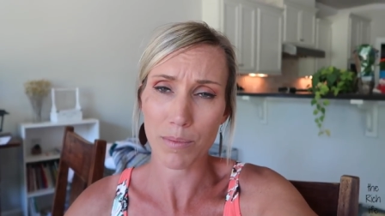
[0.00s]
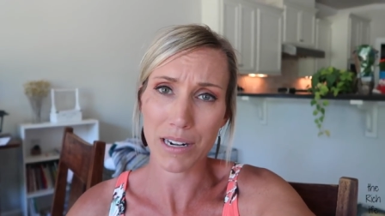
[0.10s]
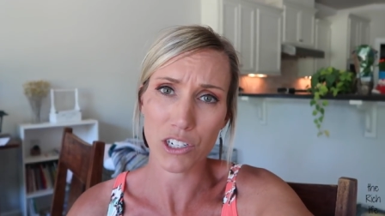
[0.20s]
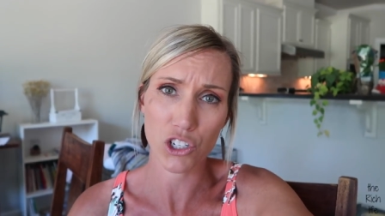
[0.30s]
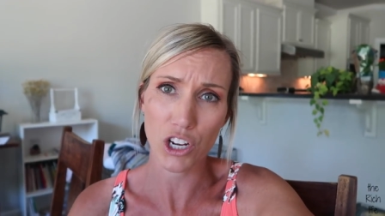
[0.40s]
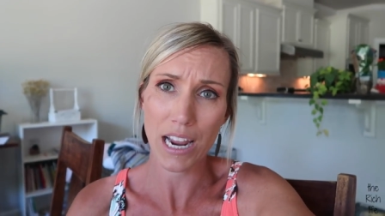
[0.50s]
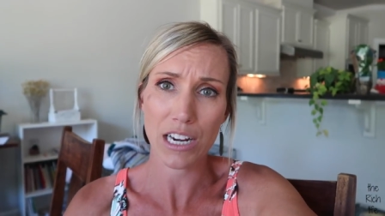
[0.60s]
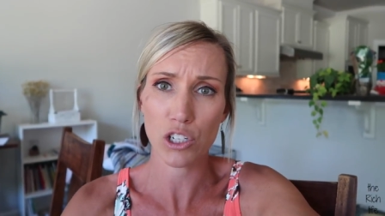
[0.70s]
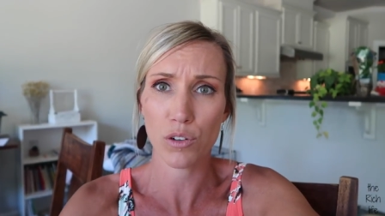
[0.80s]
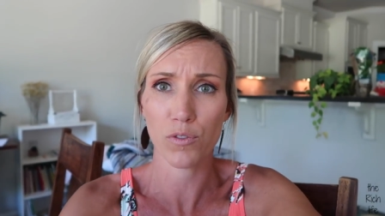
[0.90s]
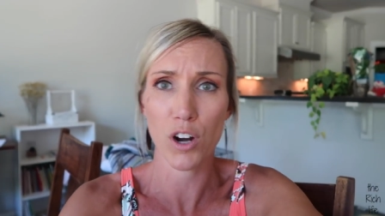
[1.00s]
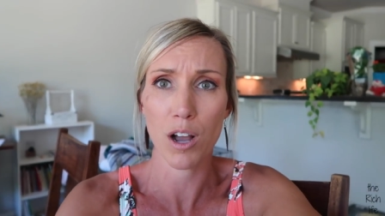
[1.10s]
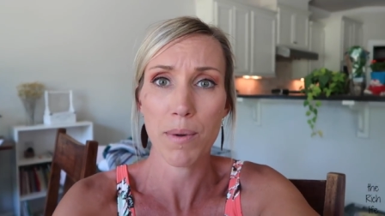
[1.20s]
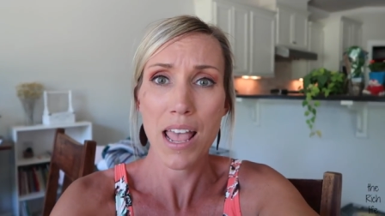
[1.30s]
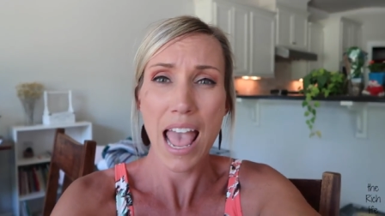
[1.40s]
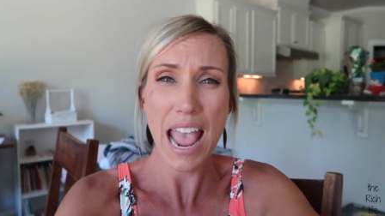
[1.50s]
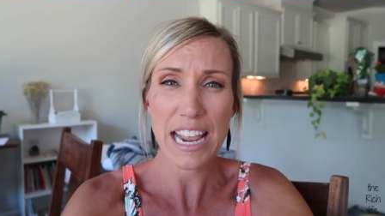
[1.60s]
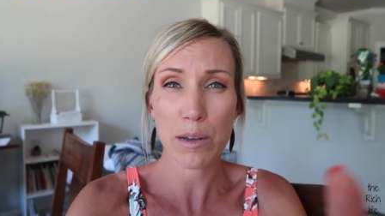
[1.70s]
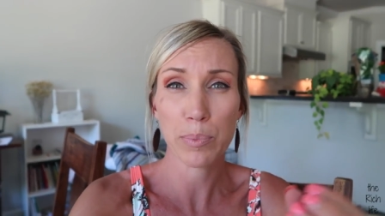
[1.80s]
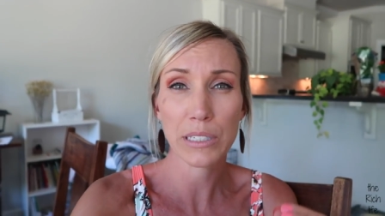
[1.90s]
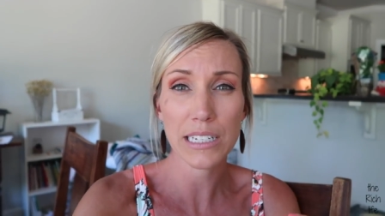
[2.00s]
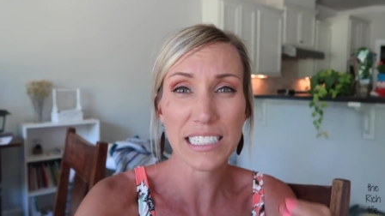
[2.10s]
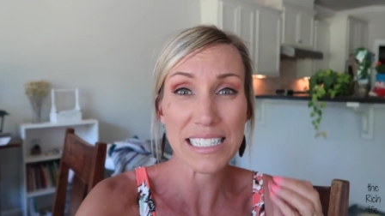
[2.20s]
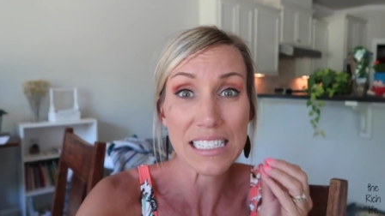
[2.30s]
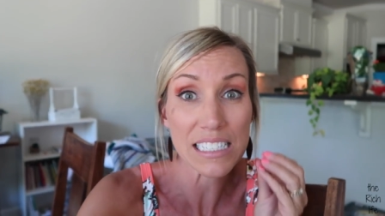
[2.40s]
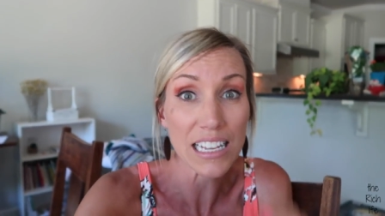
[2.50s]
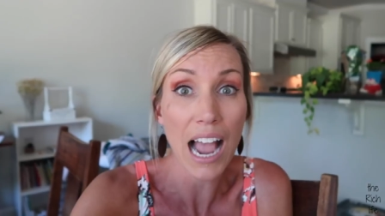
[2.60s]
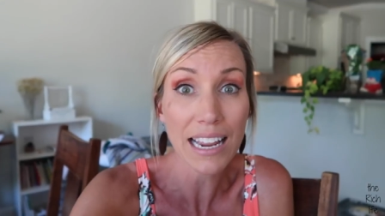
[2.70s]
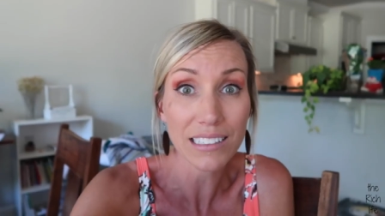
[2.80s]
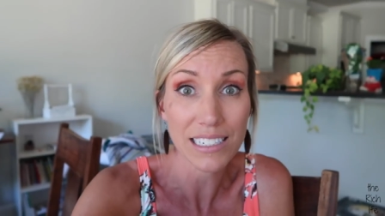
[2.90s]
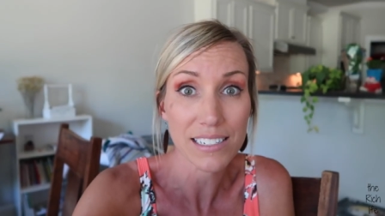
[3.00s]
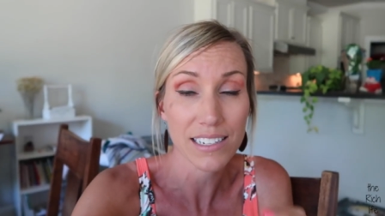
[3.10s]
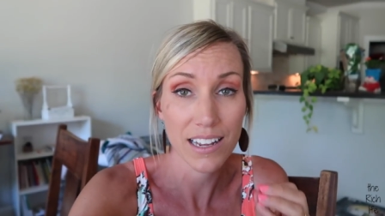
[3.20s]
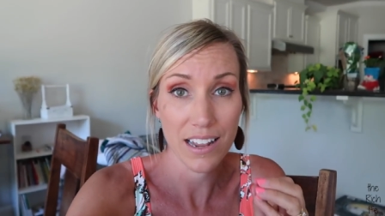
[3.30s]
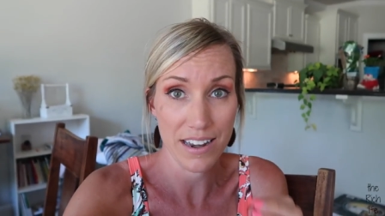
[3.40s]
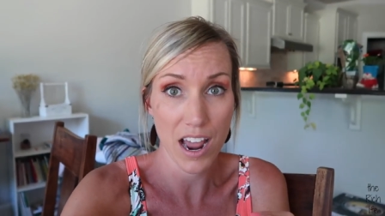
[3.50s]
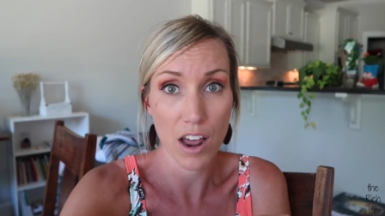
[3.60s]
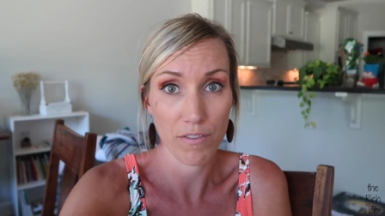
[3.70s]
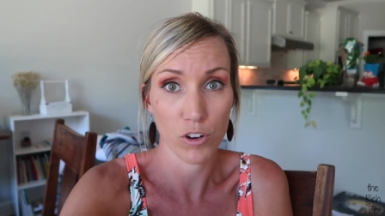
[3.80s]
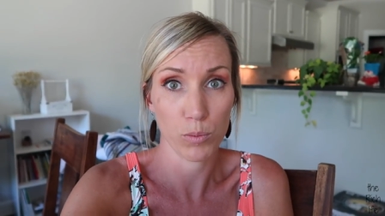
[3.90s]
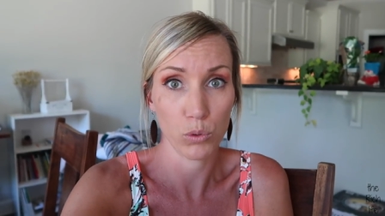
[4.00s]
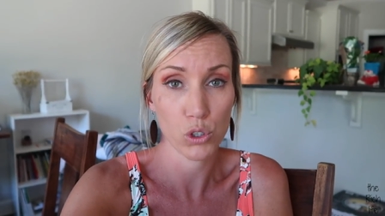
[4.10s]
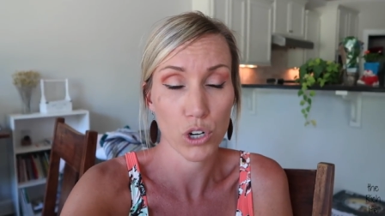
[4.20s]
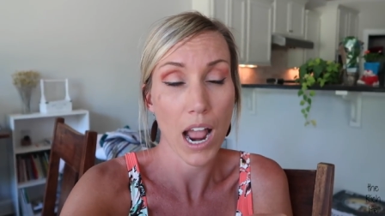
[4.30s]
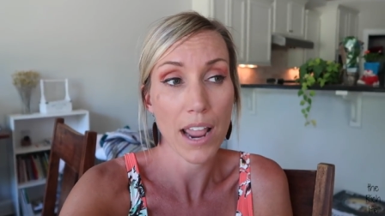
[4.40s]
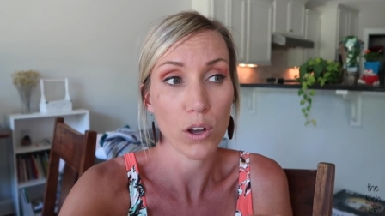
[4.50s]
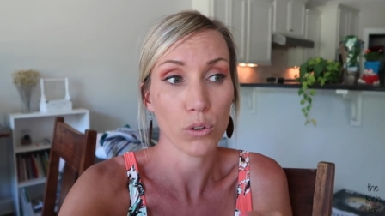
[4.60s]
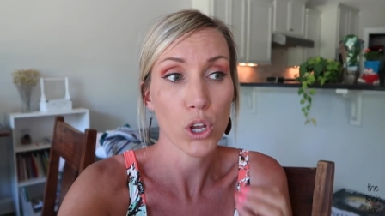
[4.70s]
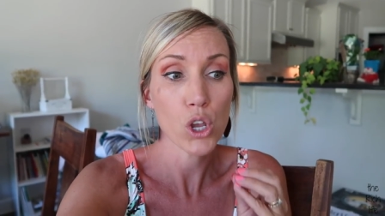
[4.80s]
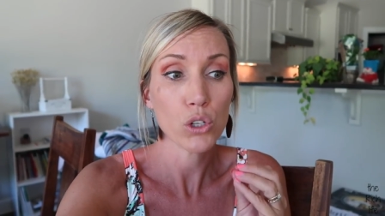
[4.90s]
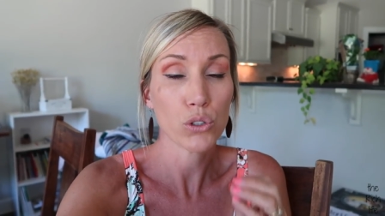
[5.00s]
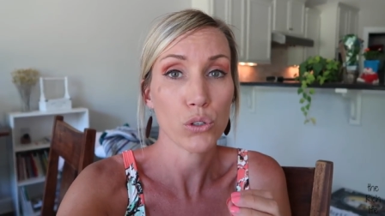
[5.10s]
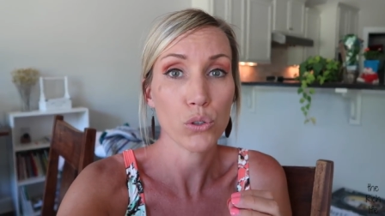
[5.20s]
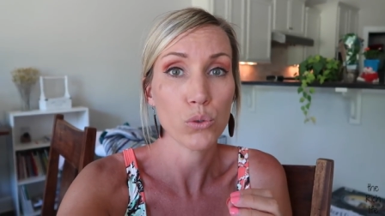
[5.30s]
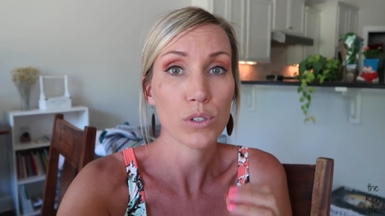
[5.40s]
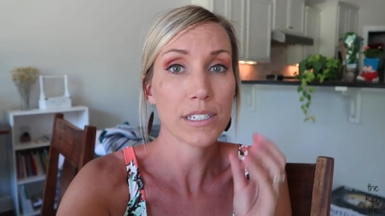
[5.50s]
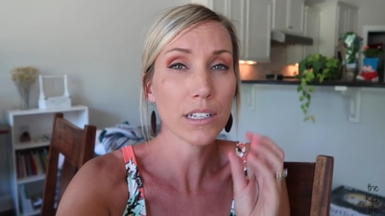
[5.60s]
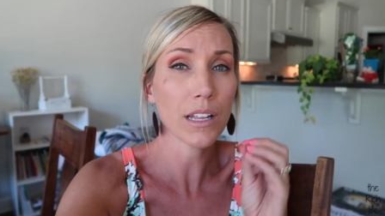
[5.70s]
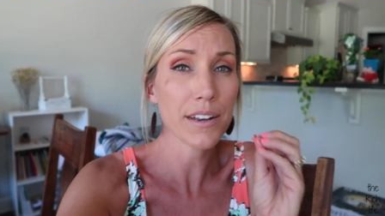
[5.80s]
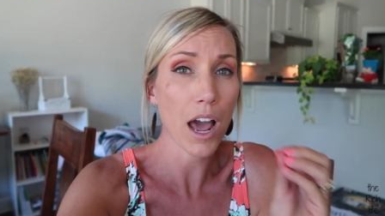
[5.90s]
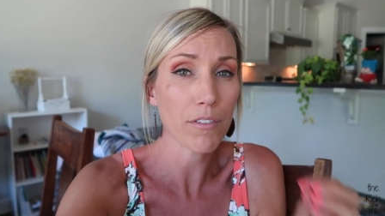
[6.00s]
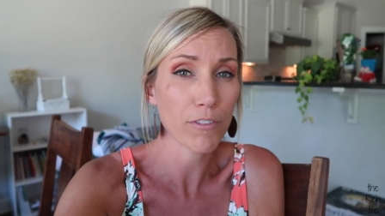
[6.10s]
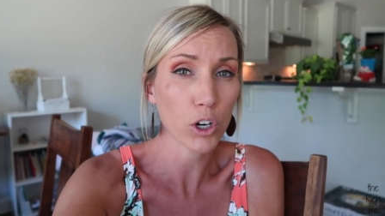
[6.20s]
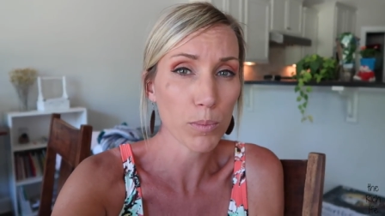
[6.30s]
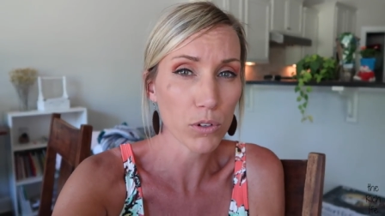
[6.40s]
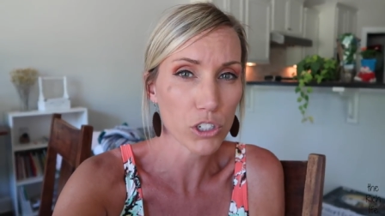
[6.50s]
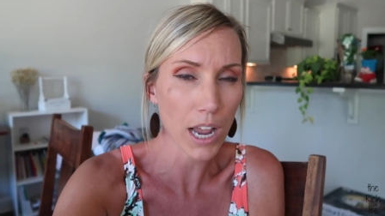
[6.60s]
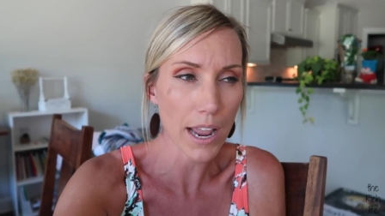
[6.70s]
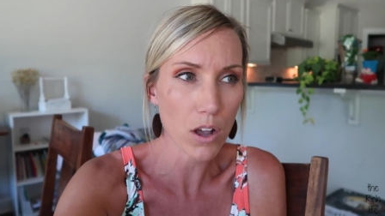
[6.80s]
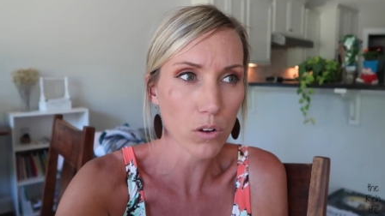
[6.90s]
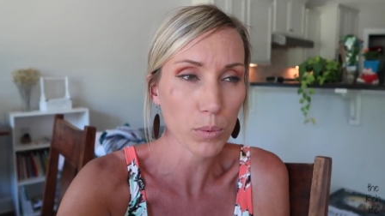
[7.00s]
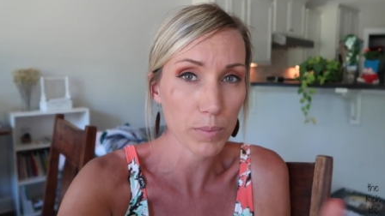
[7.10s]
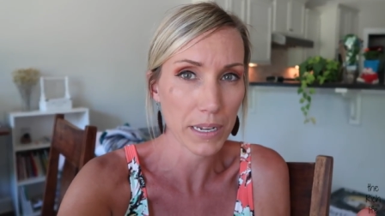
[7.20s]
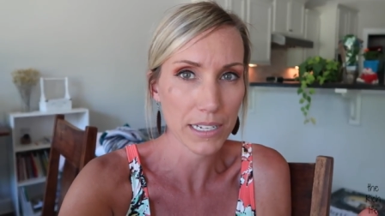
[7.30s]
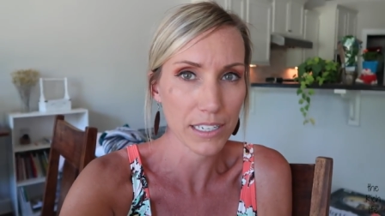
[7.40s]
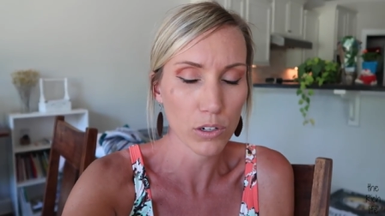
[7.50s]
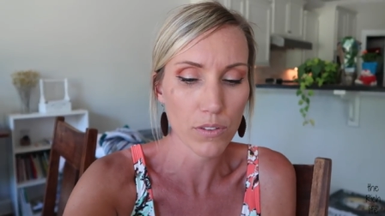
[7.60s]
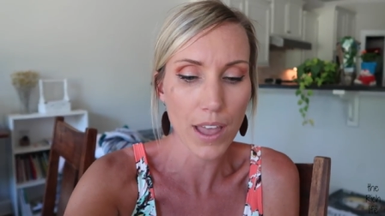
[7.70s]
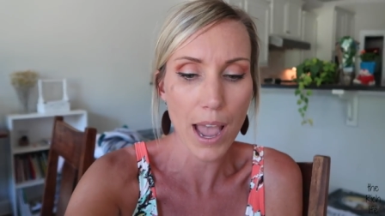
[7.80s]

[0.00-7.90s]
I mean, he's changed from a completely silent nonverbal child to still a nonverbal child, would we consider